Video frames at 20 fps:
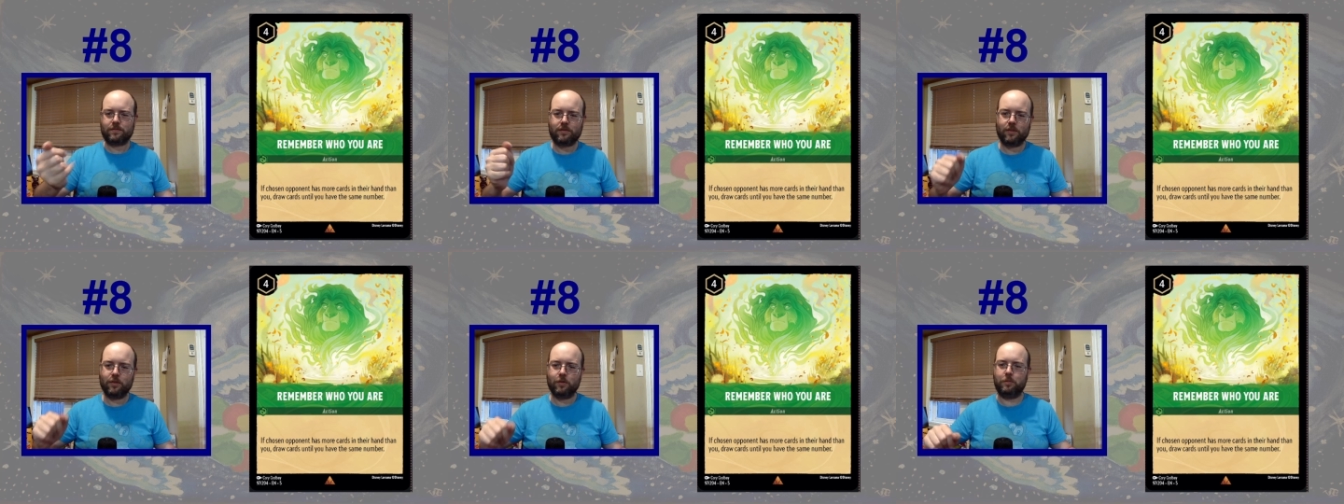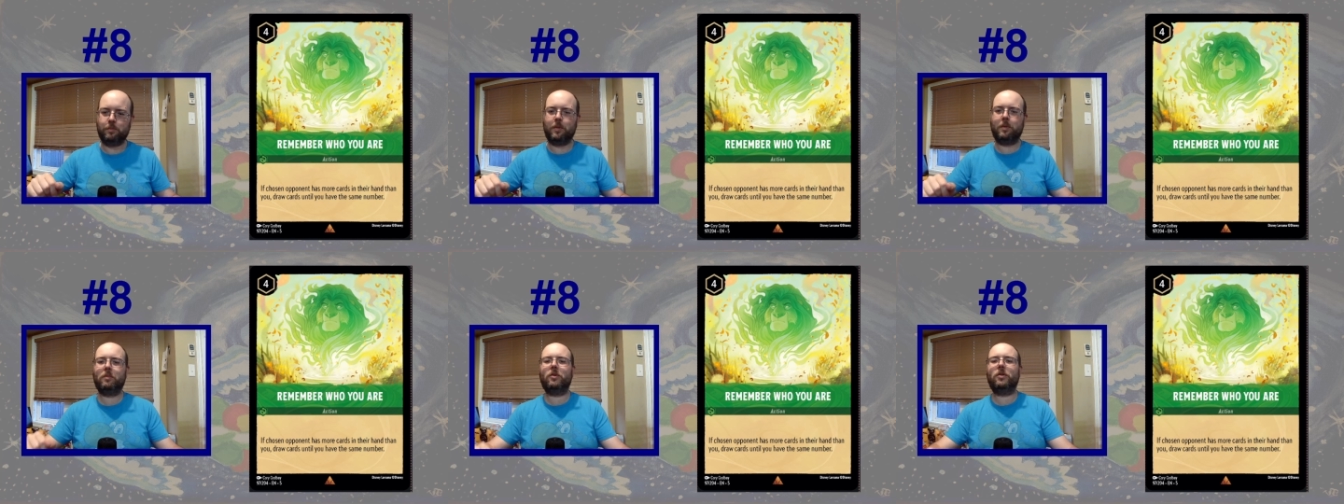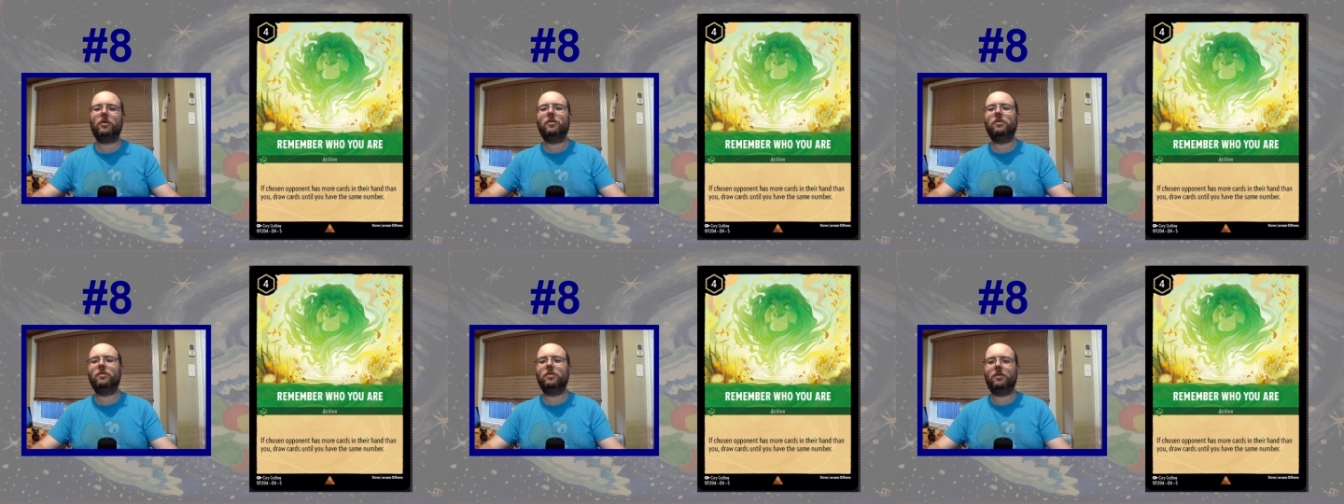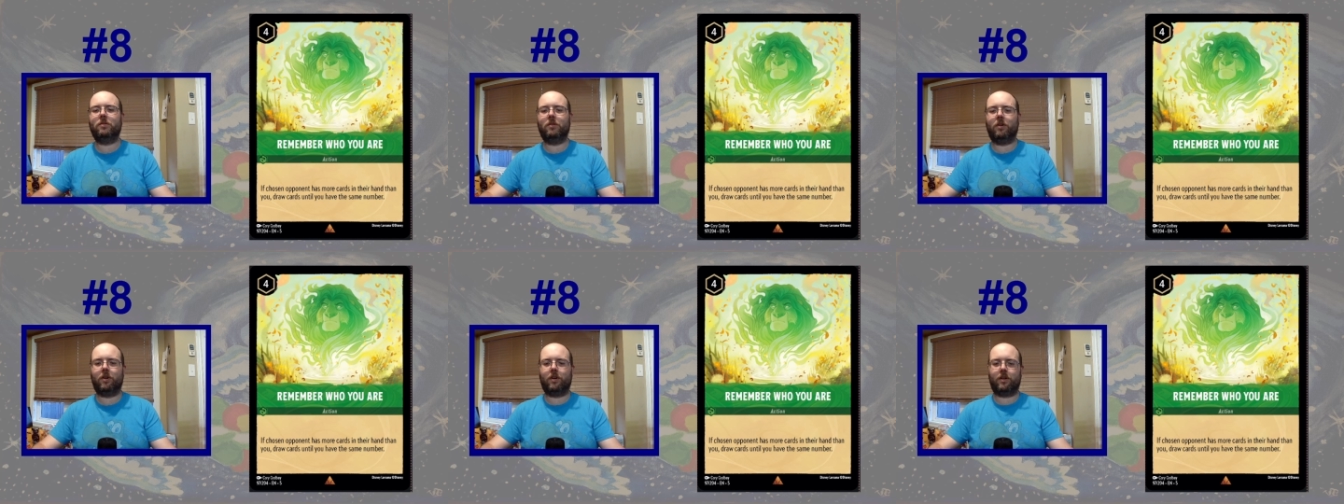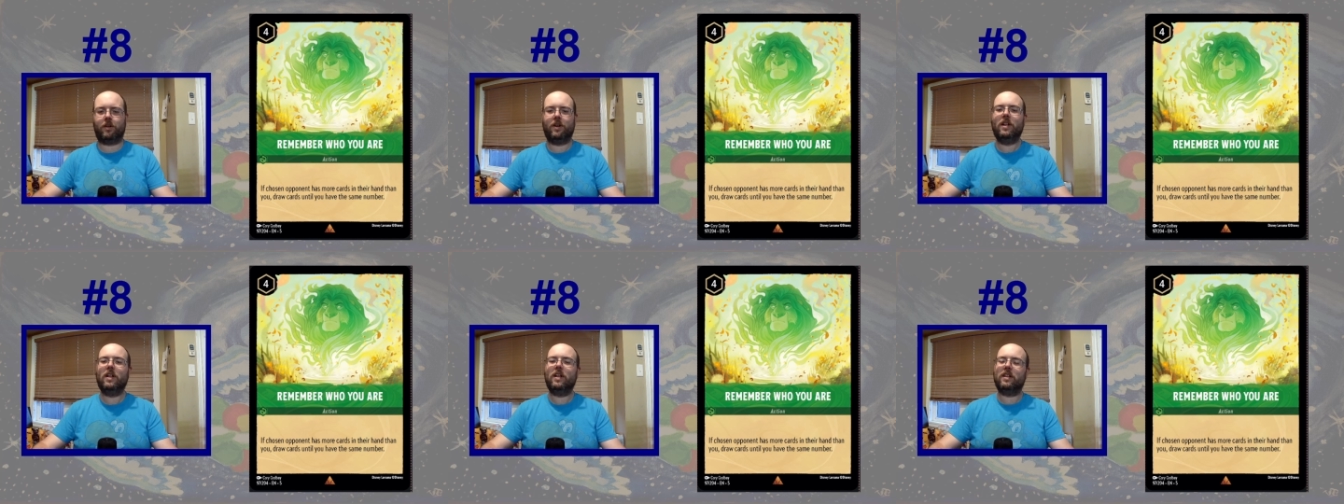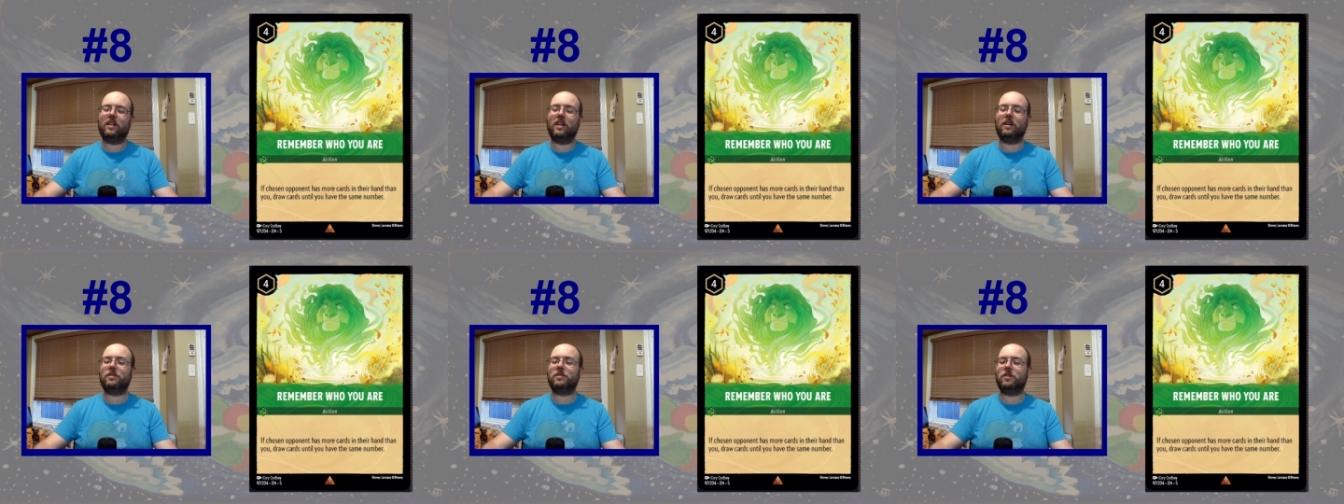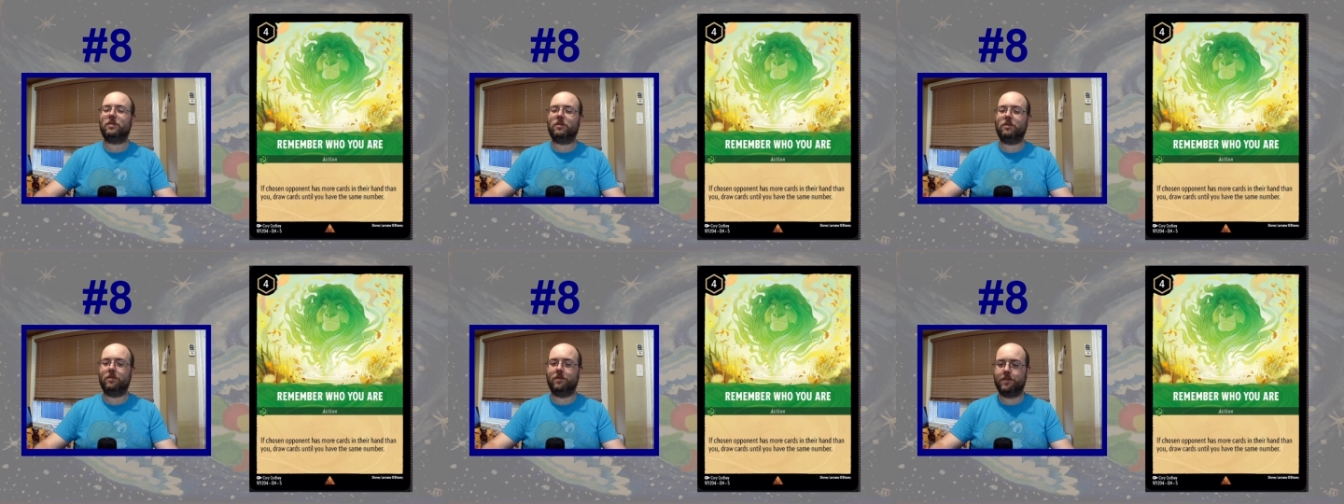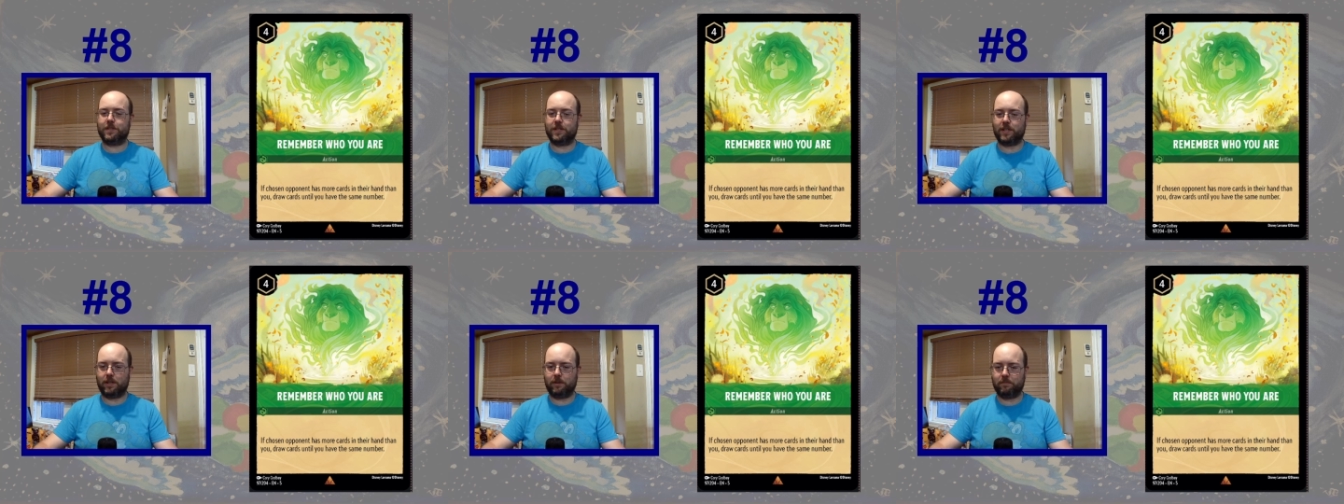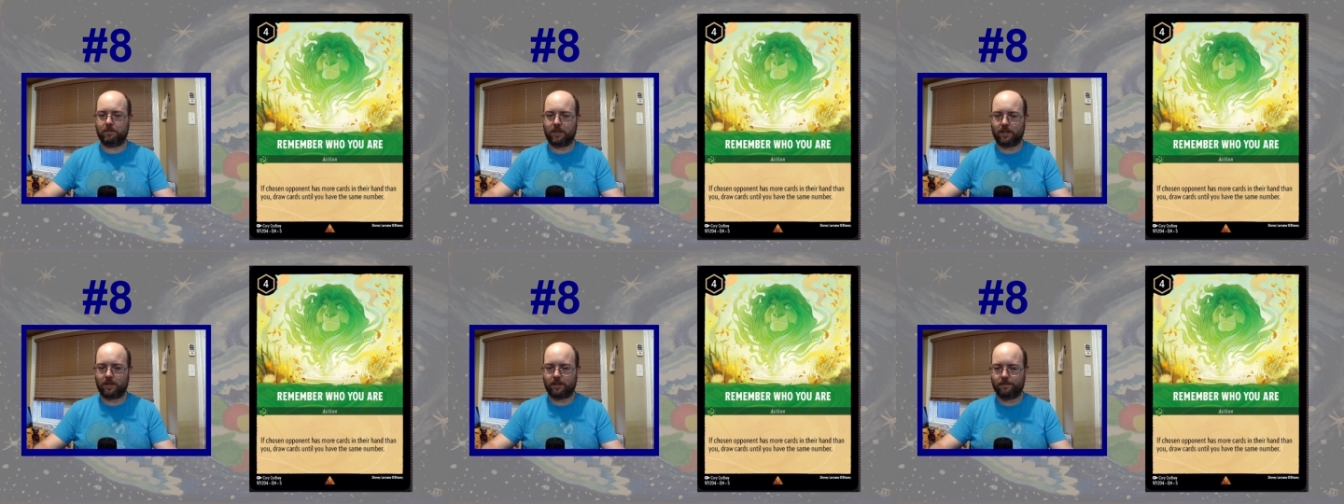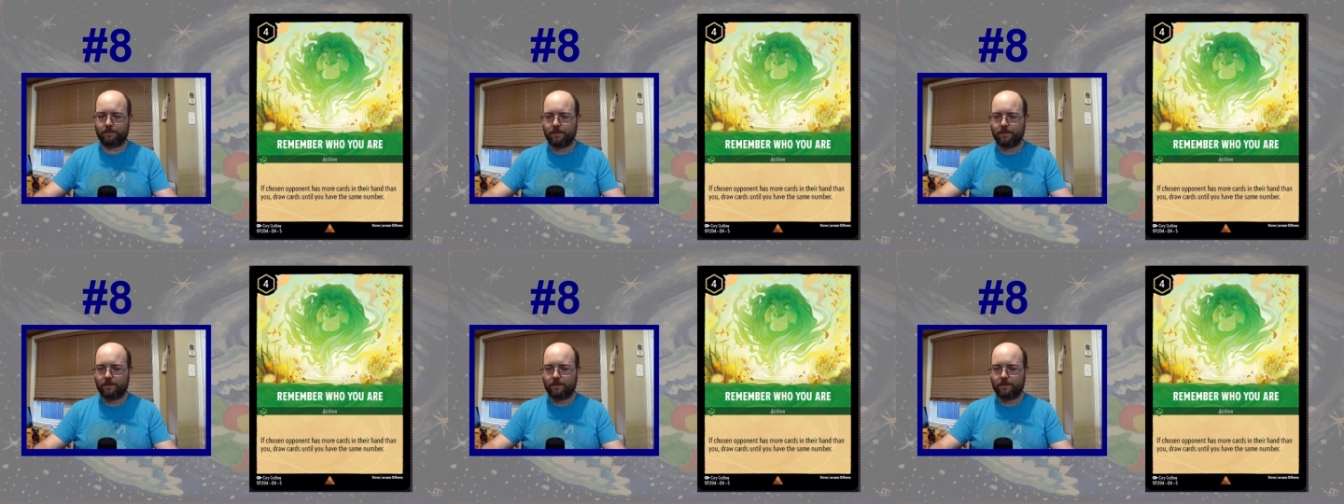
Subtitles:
Remember who you are allows you to do the same thing.